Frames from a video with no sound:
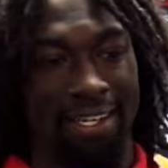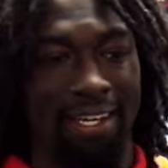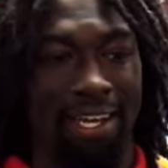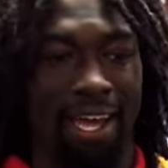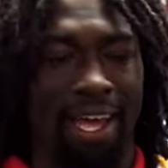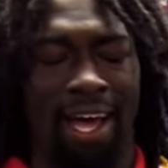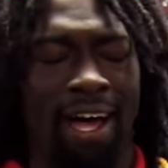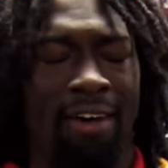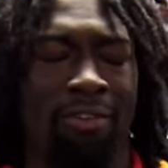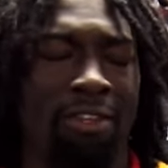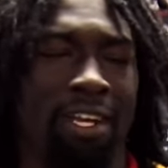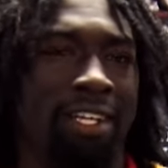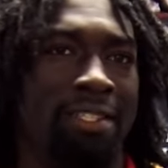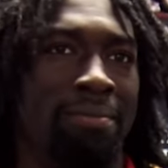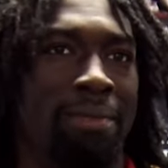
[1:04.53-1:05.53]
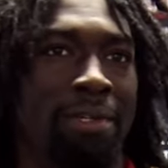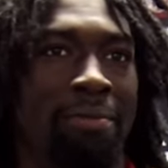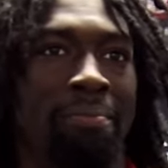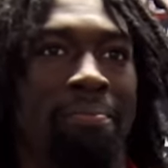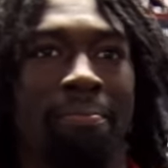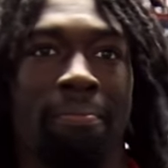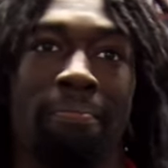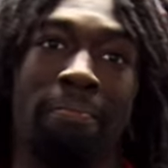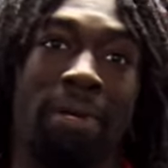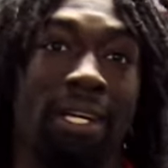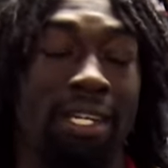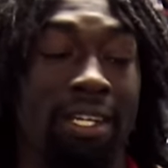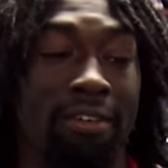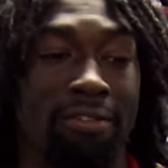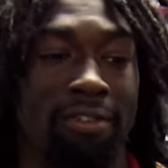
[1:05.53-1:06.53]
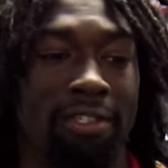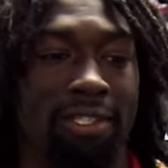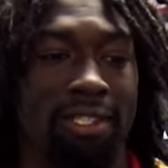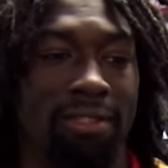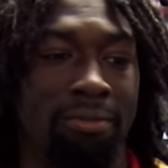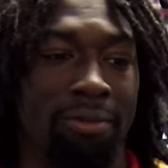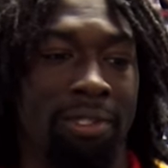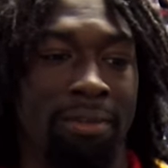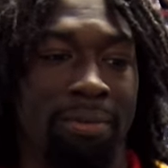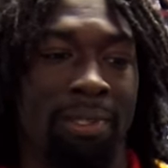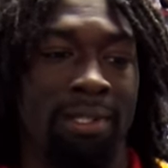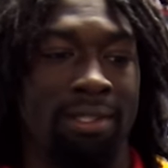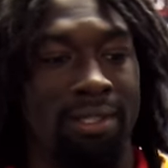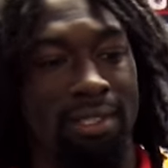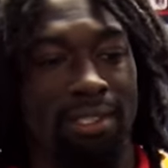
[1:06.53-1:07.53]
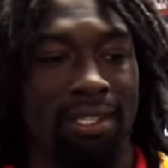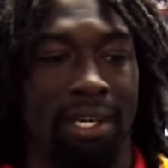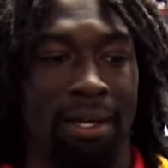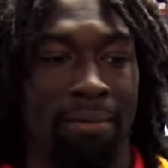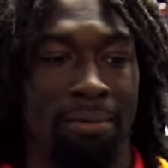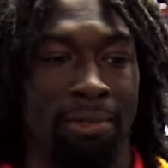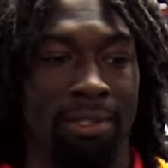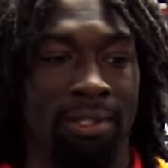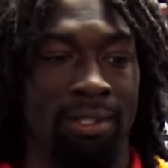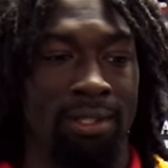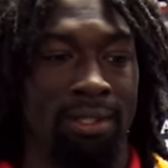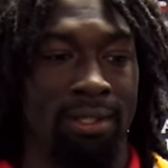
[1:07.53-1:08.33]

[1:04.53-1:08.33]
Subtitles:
Yeah, I don't think it's been a big difference. It's really been the same, really.